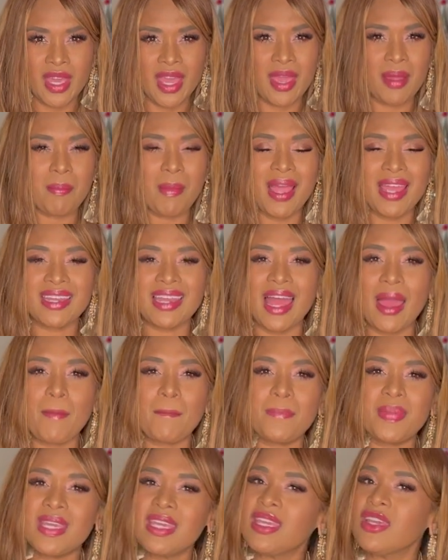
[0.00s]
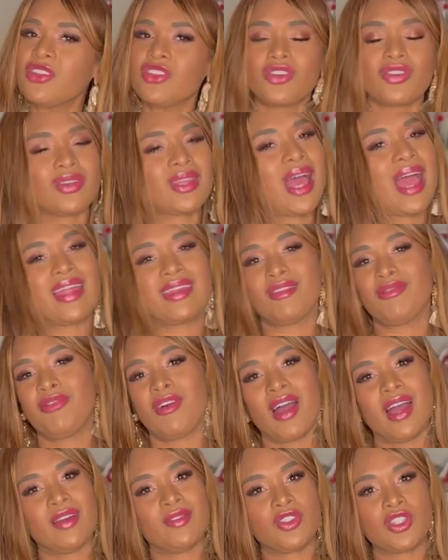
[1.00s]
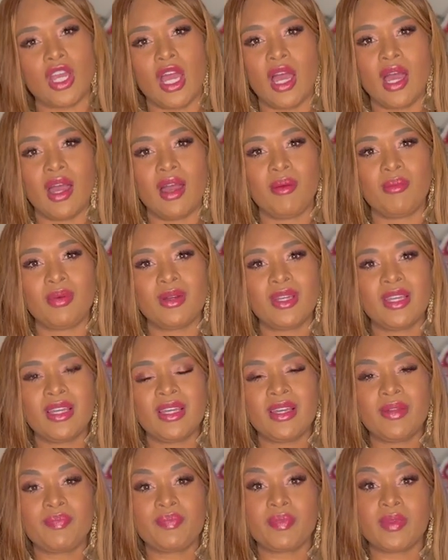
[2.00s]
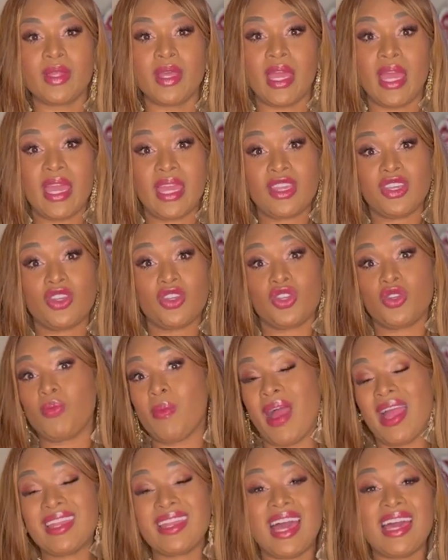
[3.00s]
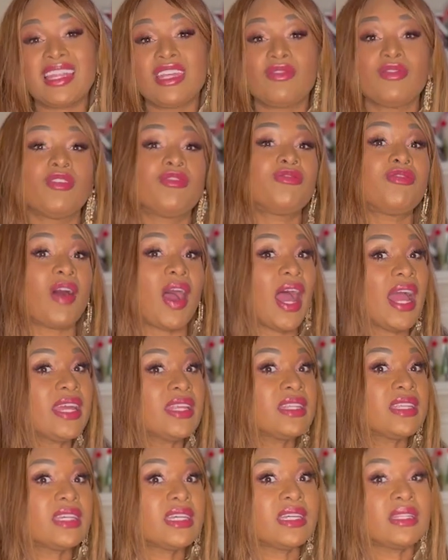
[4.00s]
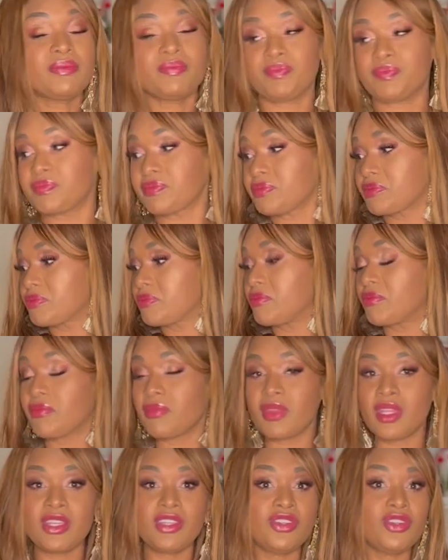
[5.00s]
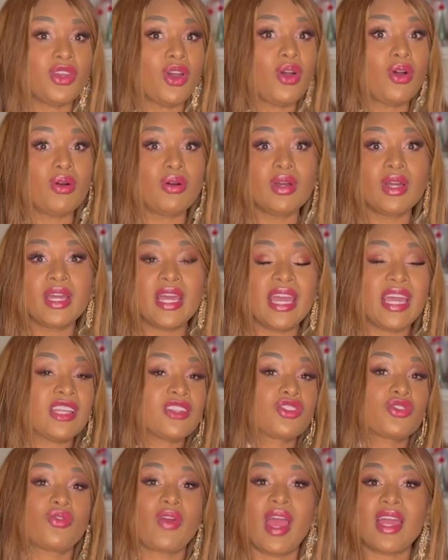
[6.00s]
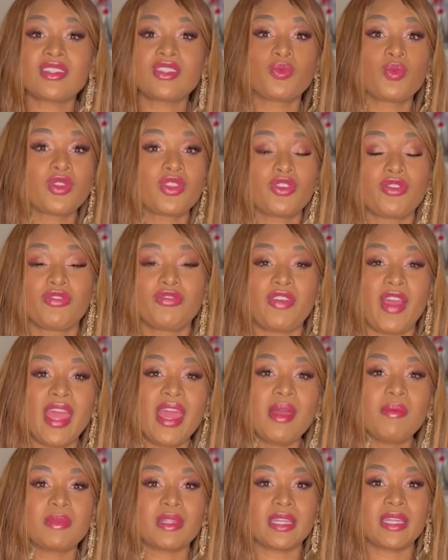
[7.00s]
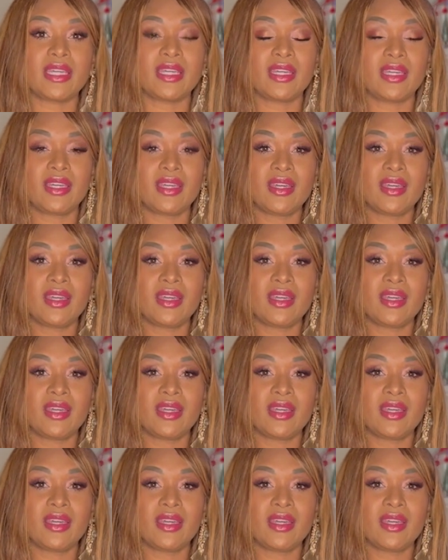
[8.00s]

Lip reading: It might not be in your 9 to 5 job. You might not even find it, interacting with your family.